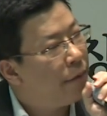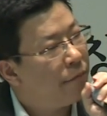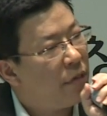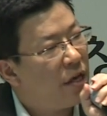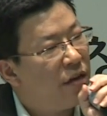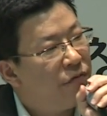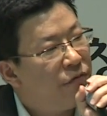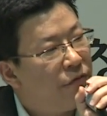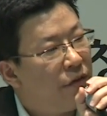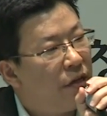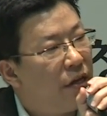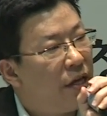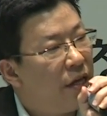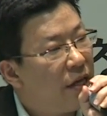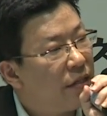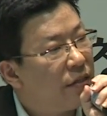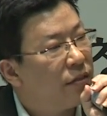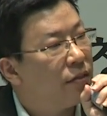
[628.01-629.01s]
If it
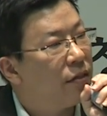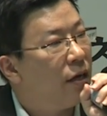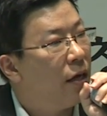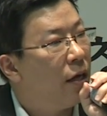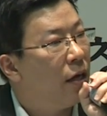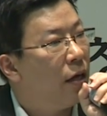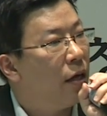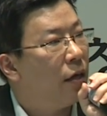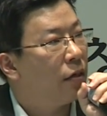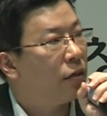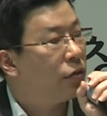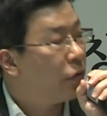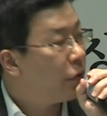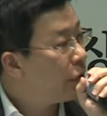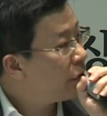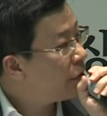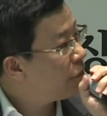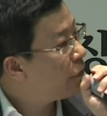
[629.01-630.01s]
is
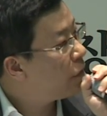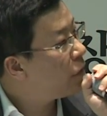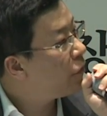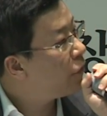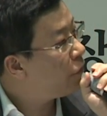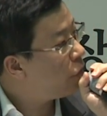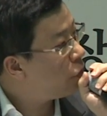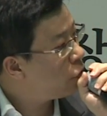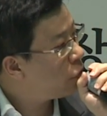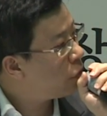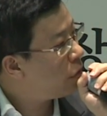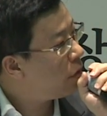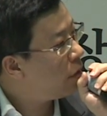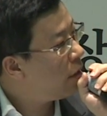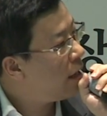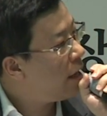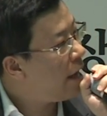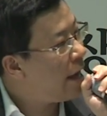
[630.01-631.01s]
growth for the future
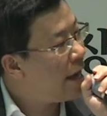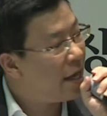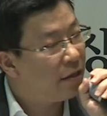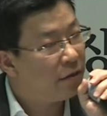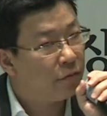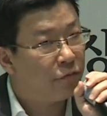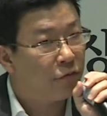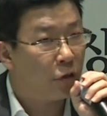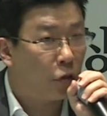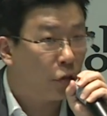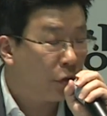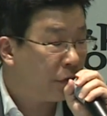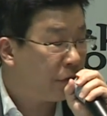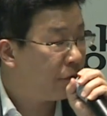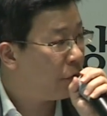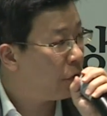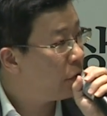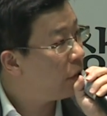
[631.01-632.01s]
and
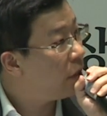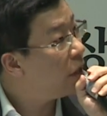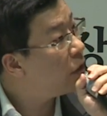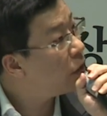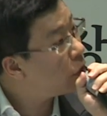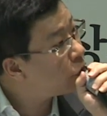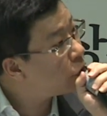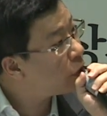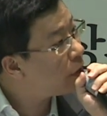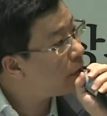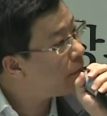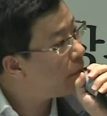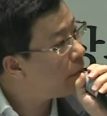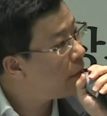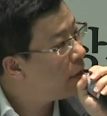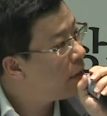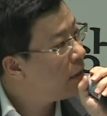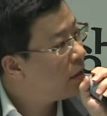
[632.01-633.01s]
growth for the leadership,
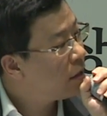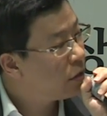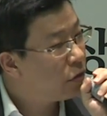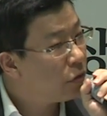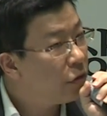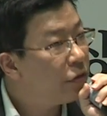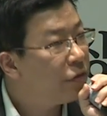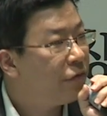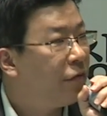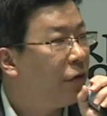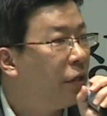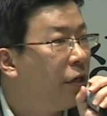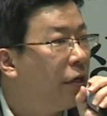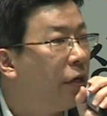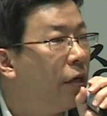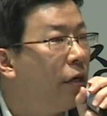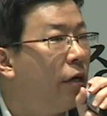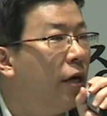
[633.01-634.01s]
growth for
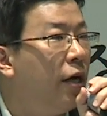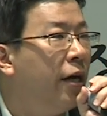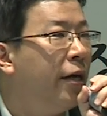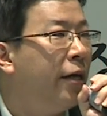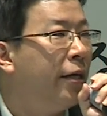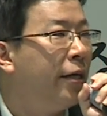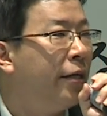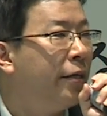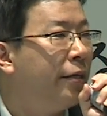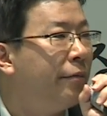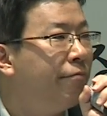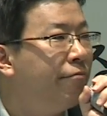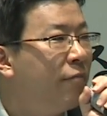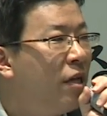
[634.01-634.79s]
the